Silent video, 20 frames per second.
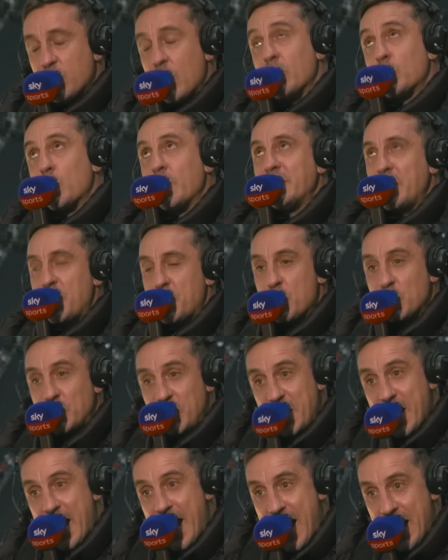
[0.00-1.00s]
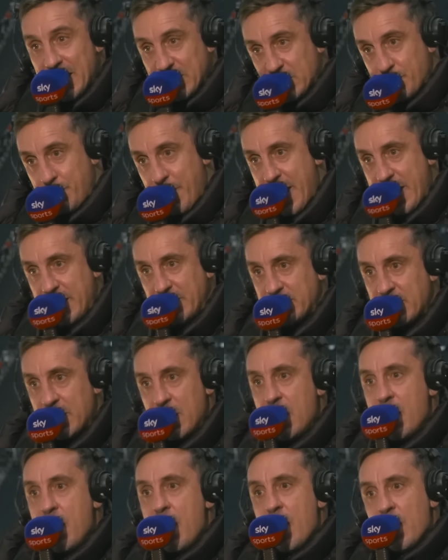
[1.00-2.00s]
20-30 yard space.
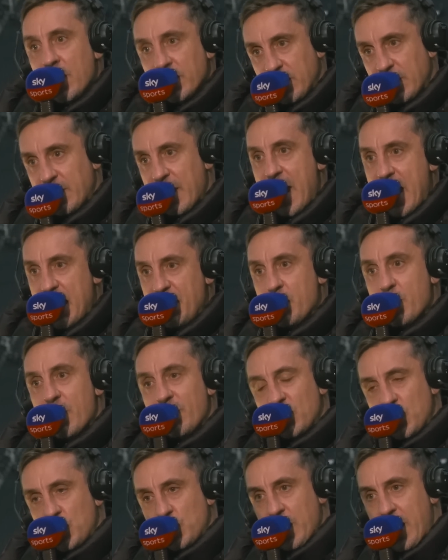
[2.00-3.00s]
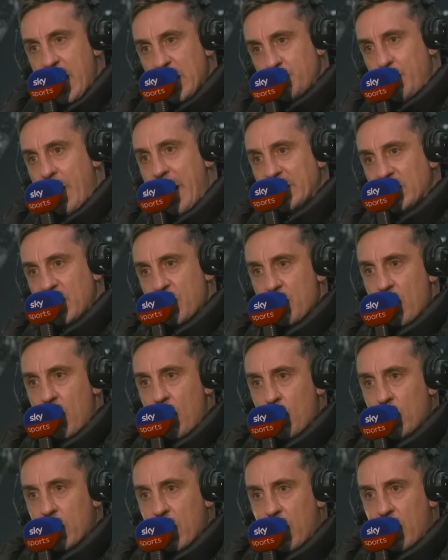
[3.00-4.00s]
Today, they were having to charge back to their
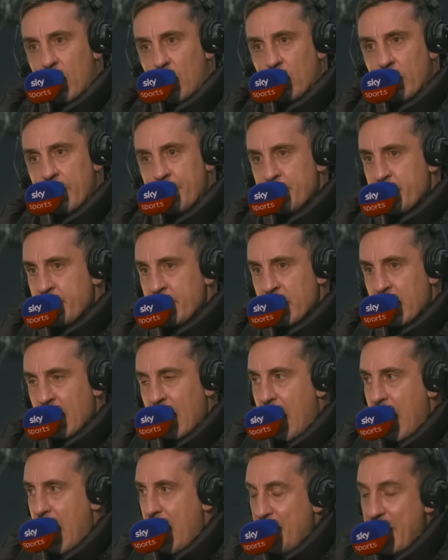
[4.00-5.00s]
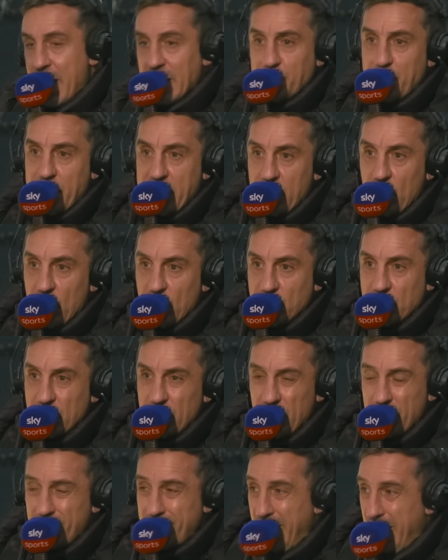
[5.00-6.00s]
own goal. And that's because
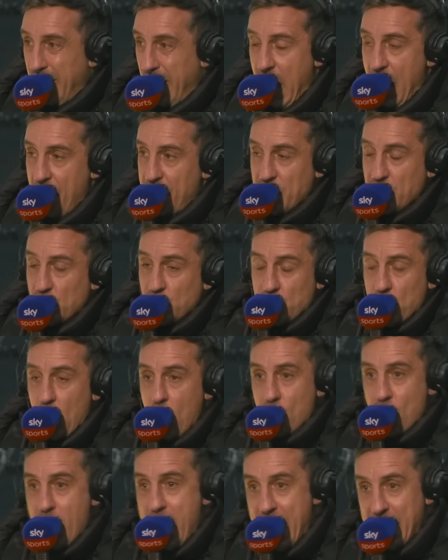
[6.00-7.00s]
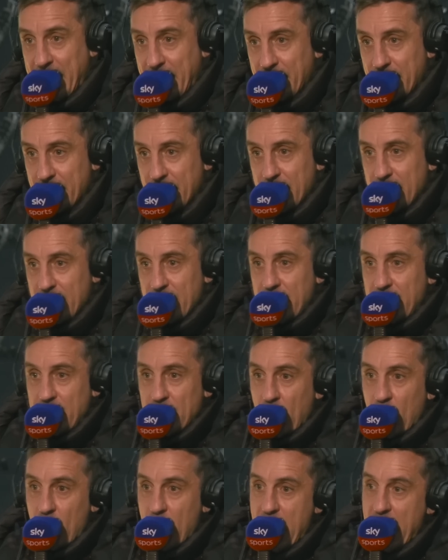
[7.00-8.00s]
they're just not right. You
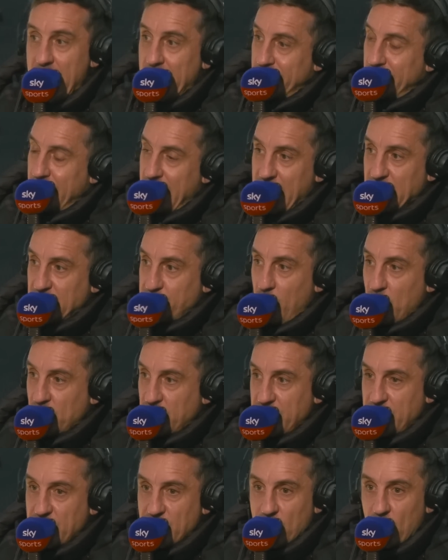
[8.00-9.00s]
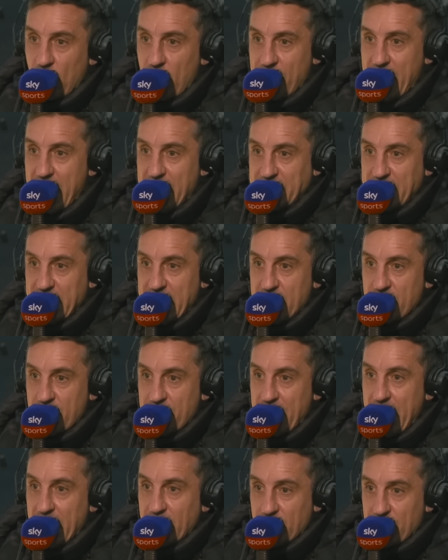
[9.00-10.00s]
know, I spotted the sort of idea
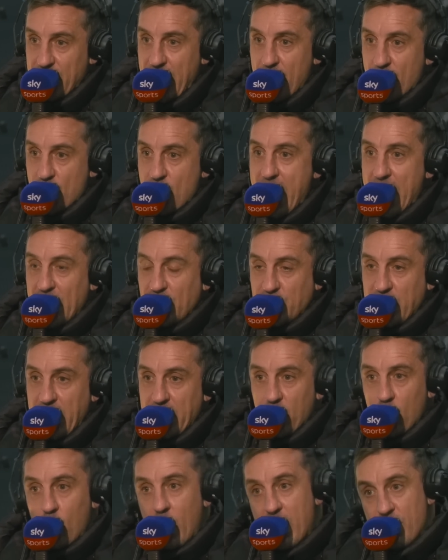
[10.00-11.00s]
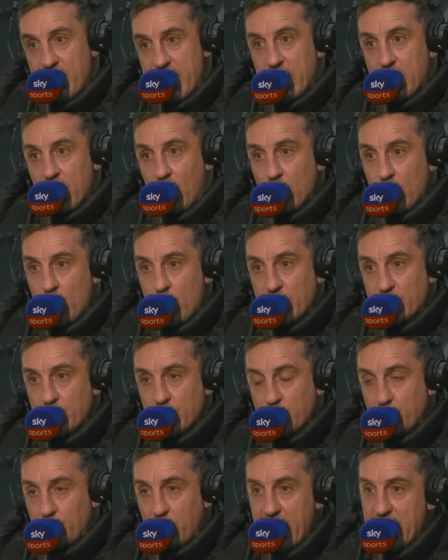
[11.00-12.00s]
of that right channel where Rico Lewis
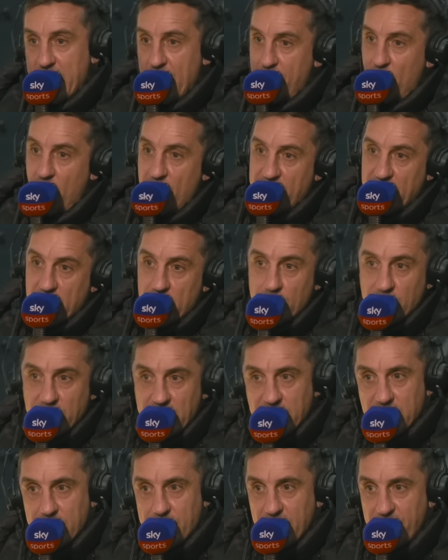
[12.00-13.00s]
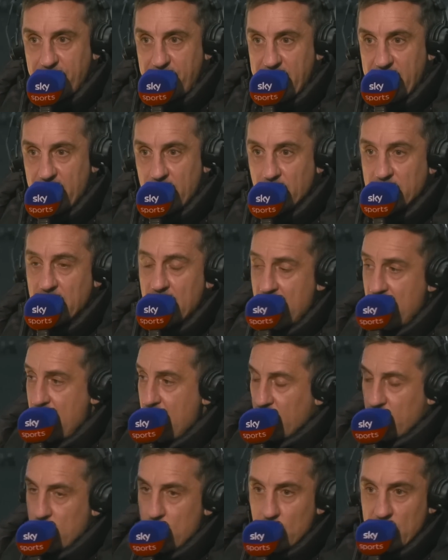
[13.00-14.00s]
was playing. I thought if he comes into midfield,
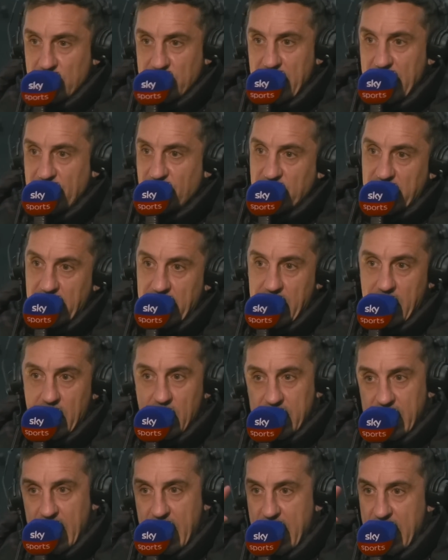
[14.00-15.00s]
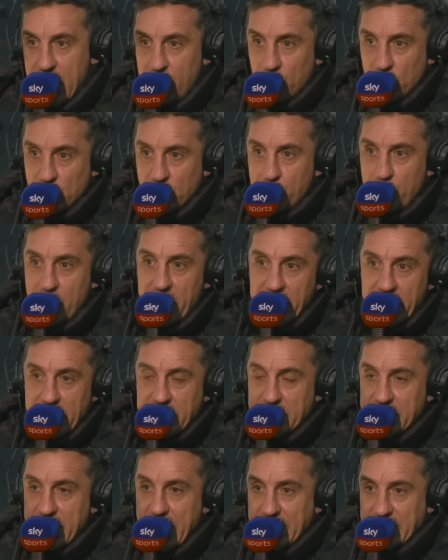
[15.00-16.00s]
Kulusevski and Kane will spring
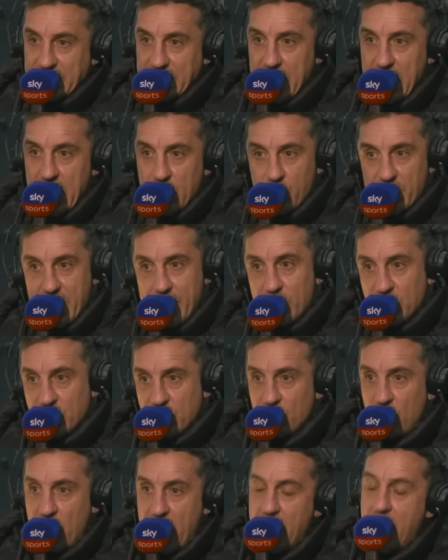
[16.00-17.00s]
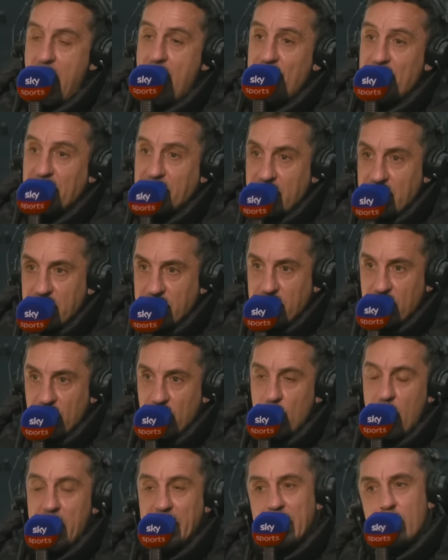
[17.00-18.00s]
into that side with Emerson Royal, and they did
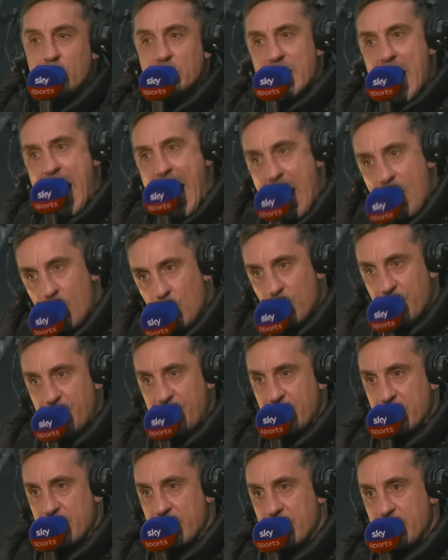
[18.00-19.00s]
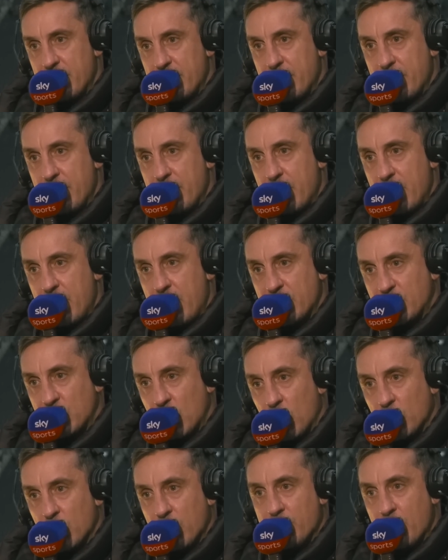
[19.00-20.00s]
do, and it was an out for
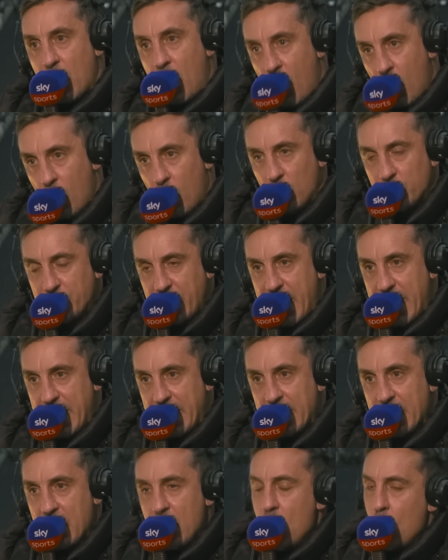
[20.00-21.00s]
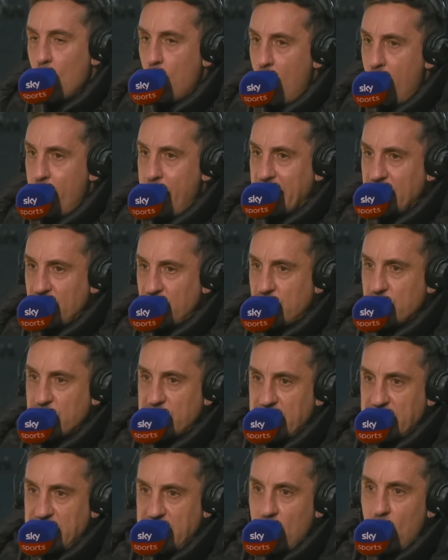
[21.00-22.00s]
Tottenham the whole day. What Manchester
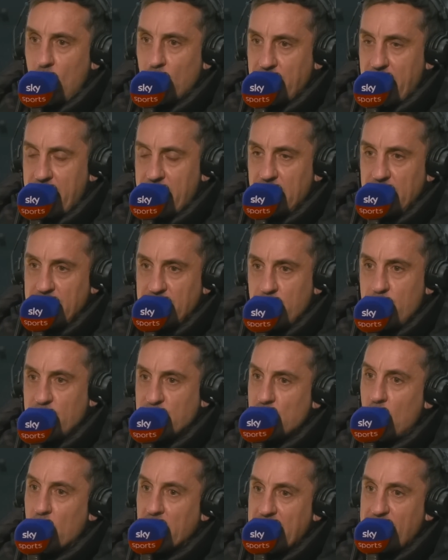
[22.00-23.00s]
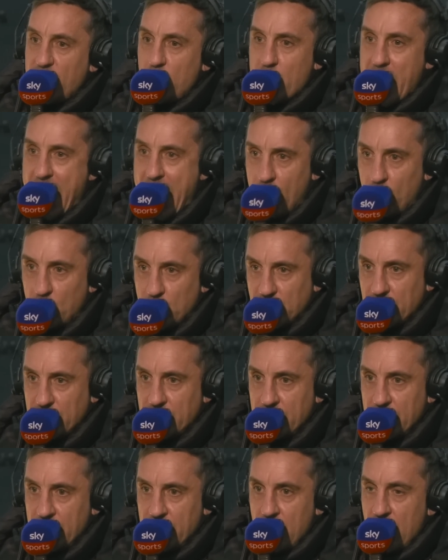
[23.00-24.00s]
City ordinarily do is not give you an out.
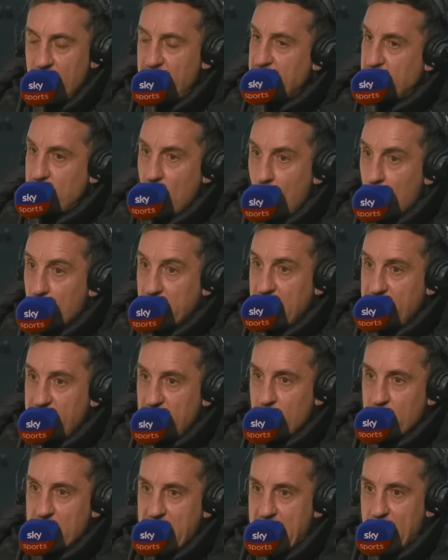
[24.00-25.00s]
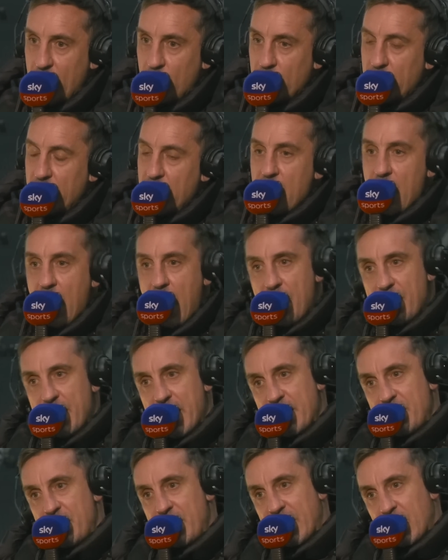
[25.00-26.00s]
They don't give you an out. And
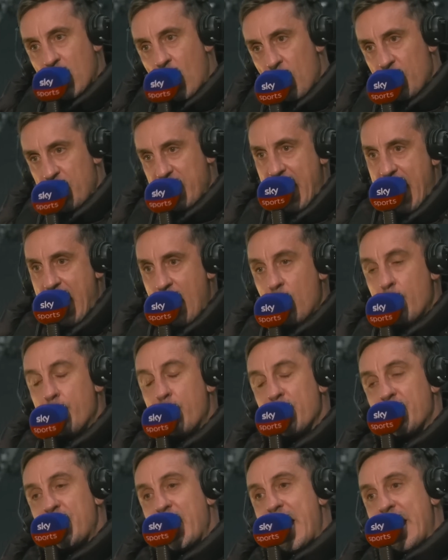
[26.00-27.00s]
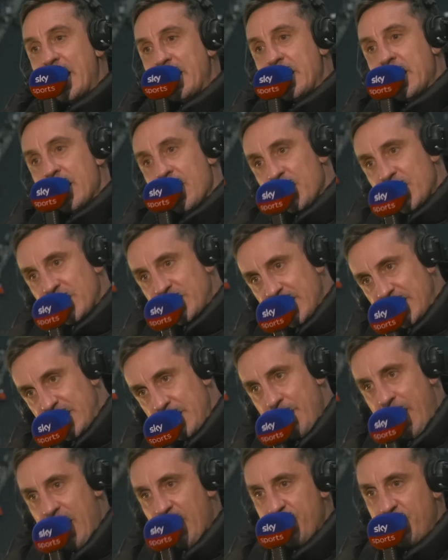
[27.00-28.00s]
then they got the out, but then the City
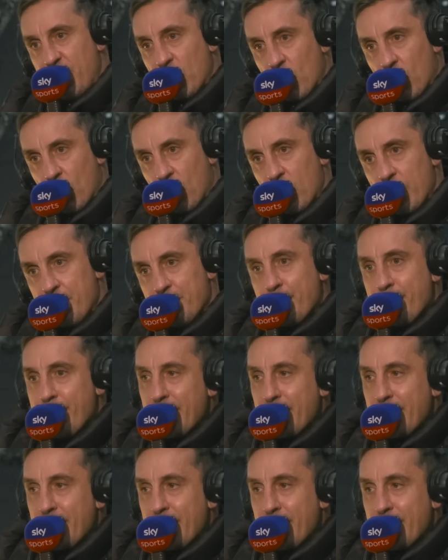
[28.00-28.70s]
back four